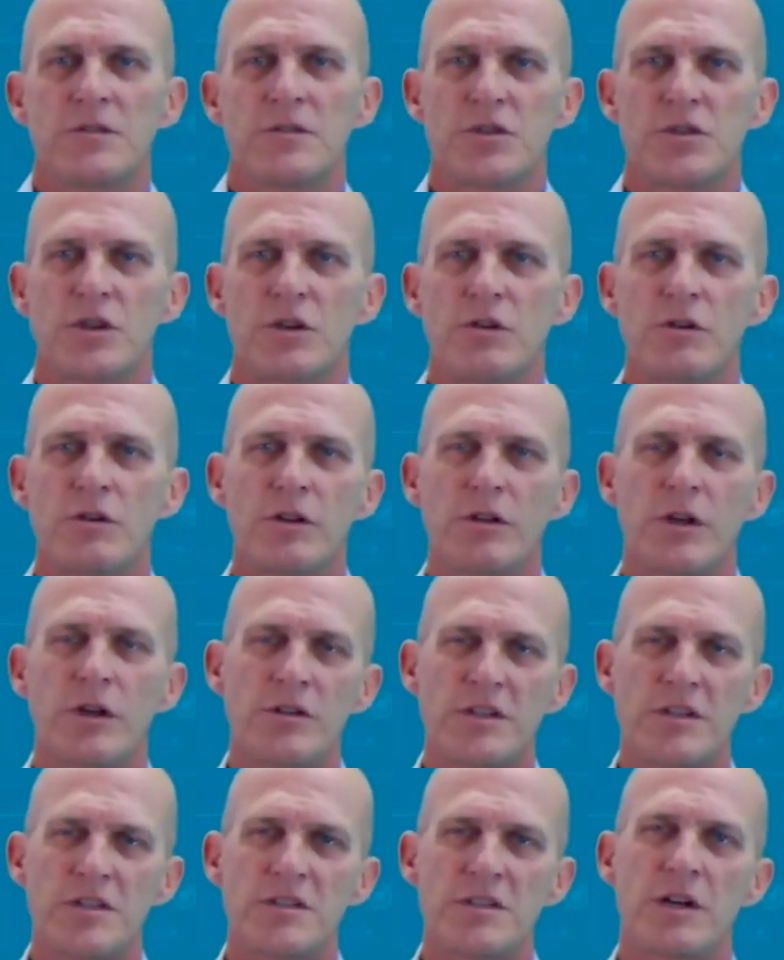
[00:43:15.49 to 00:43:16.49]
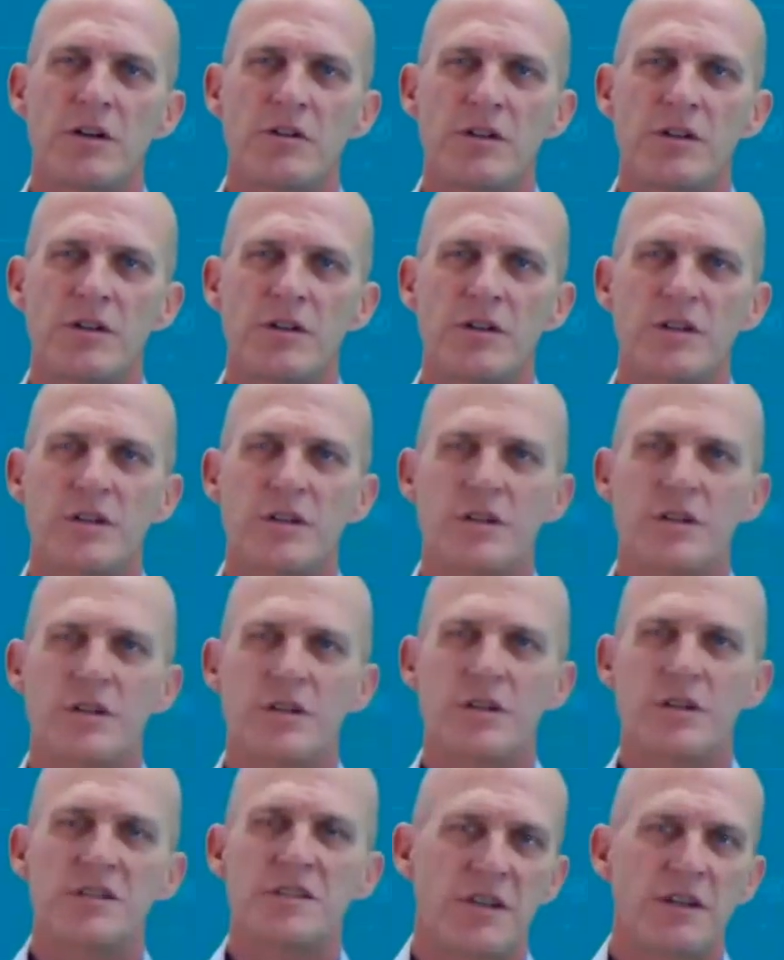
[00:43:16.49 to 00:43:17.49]
So how does he
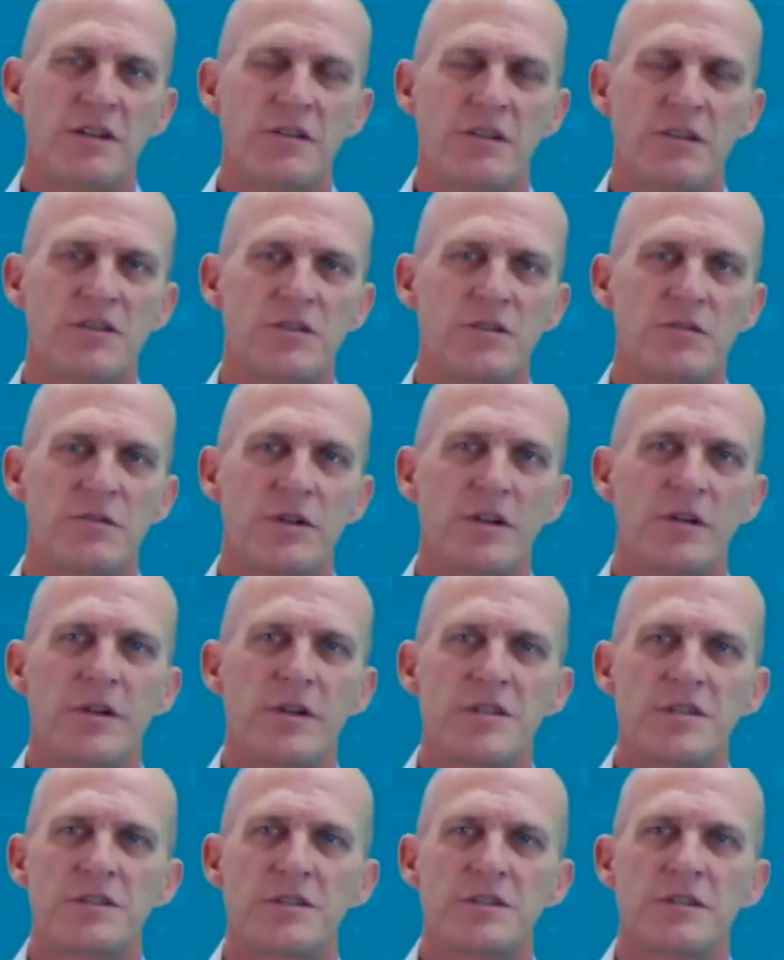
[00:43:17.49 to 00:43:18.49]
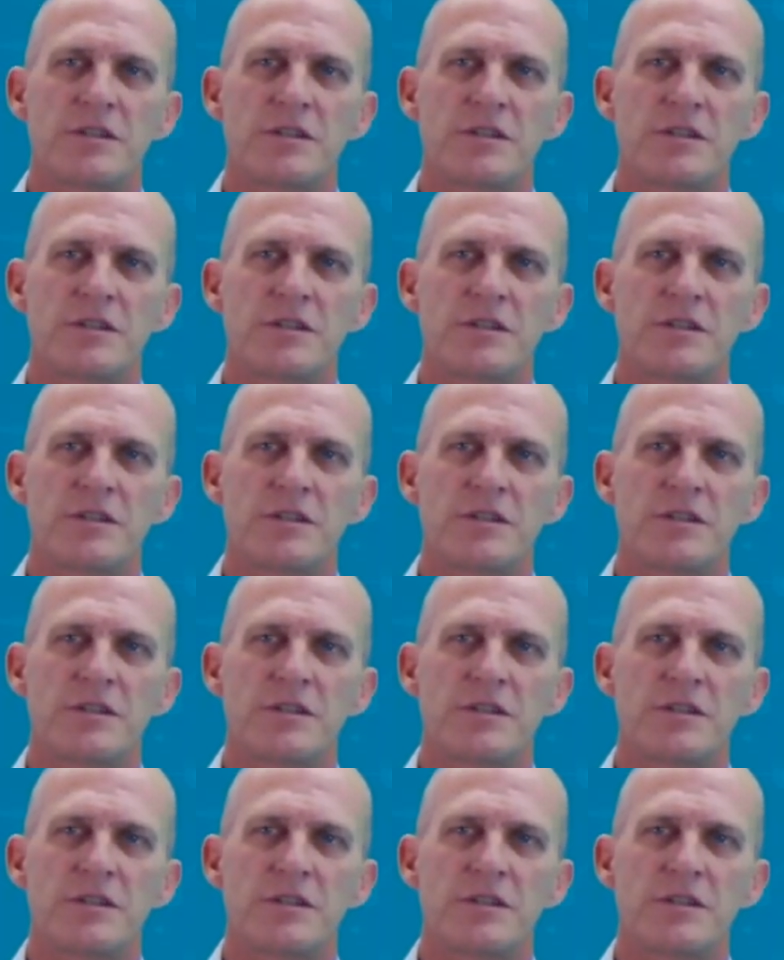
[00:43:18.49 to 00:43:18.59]
send this request?